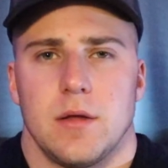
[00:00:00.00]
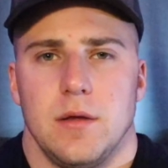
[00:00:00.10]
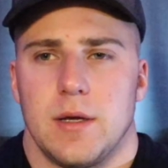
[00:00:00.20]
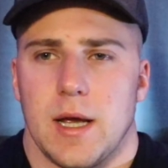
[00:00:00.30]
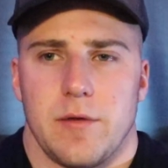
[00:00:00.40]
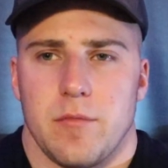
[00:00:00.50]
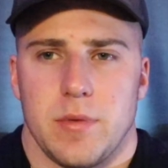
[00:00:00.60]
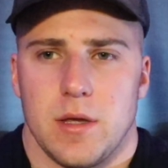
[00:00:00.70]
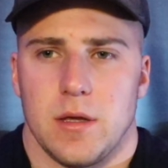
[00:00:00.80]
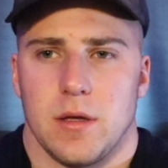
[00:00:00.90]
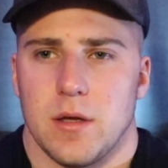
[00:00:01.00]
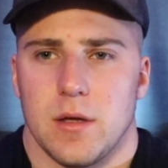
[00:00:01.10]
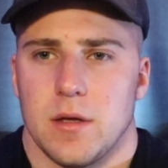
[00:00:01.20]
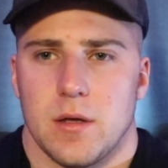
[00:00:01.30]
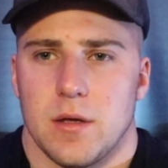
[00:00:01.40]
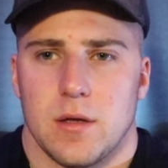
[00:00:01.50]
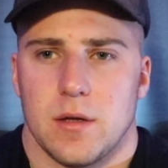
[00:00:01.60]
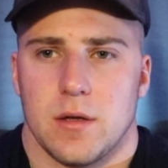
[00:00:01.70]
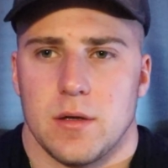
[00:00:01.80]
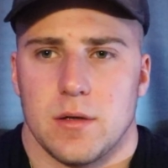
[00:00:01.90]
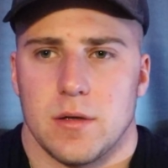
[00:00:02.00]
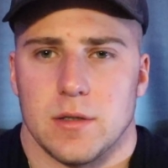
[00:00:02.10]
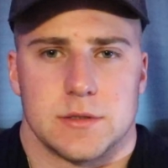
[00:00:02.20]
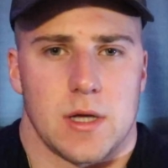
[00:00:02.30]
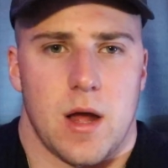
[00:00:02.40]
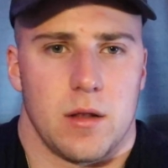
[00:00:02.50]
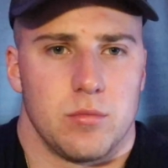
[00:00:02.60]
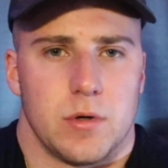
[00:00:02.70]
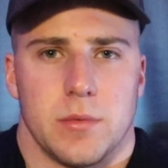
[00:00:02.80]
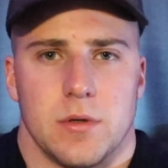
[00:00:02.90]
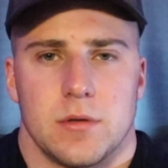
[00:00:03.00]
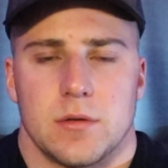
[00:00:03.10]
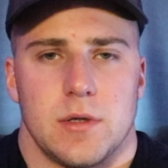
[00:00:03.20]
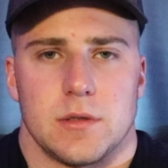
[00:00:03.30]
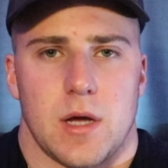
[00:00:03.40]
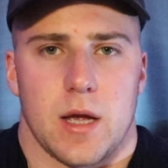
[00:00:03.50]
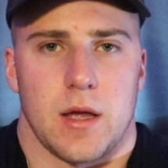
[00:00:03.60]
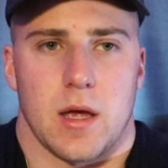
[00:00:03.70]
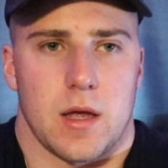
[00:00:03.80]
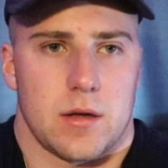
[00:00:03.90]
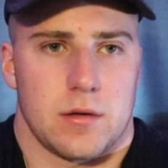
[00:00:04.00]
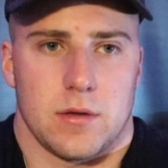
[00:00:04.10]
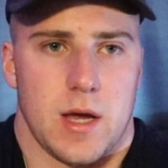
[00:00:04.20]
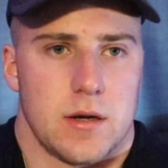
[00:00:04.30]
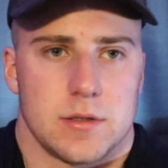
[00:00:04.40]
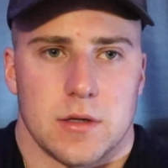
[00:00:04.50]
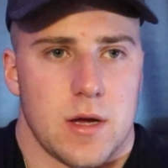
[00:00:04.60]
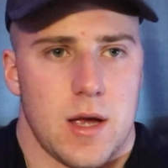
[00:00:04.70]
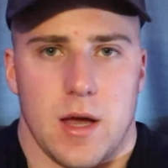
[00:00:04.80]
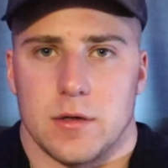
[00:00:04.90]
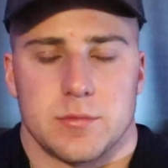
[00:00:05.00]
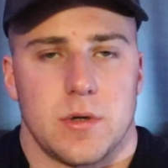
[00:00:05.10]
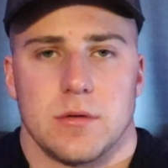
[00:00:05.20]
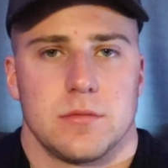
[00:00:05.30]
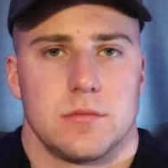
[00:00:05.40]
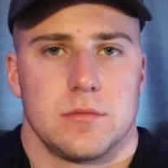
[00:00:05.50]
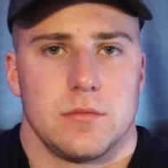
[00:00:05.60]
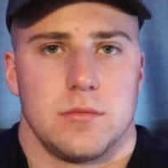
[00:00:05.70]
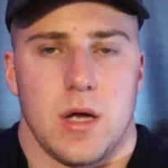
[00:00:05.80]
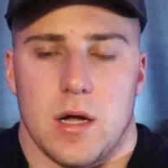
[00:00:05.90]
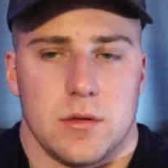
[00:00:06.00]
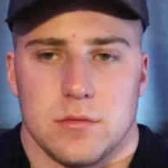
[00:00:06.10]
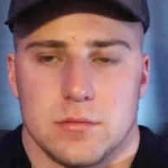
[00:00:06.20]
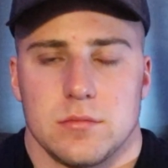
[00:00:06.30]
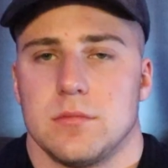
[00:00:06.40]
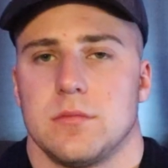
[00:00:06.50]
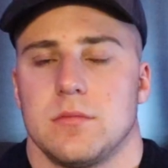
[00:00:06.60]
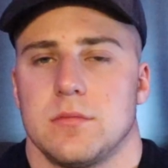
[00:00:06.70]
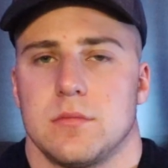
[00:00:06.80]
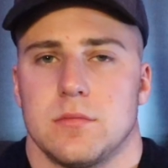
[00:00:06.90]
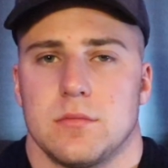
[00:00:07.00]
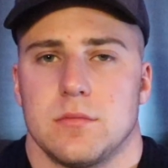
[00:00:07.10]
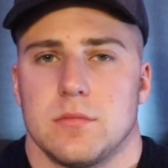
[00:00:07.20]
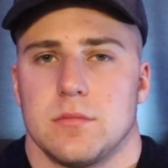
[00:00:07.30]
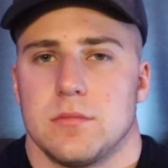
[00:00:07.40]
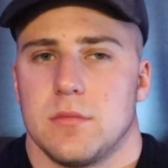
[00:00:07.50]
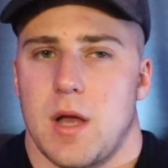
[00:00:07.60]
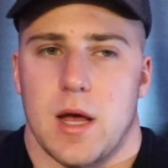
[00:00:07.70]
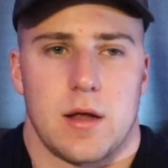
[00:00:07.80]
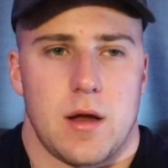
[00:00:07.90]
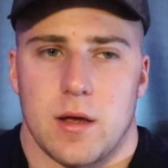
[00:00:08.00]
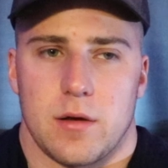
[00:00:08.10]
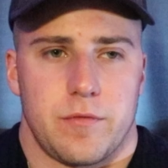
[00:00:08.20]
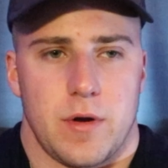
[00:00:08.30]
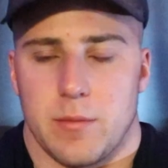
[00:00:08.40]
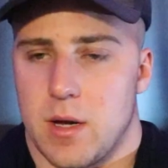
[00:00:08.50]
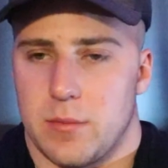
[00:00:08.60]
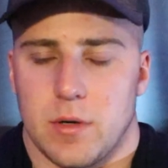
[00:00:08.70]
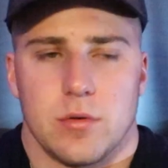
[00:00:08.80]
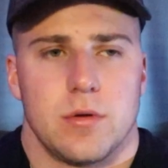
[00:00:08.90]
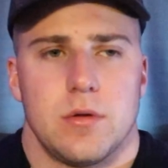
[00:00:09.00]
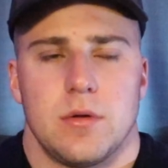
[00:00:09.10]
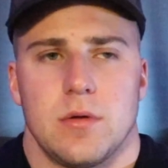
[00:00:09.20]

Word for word: You can't even be a solid woman. There's I, I got girl haters and guy haters, bro. We all do. I got I got a fair amount of both.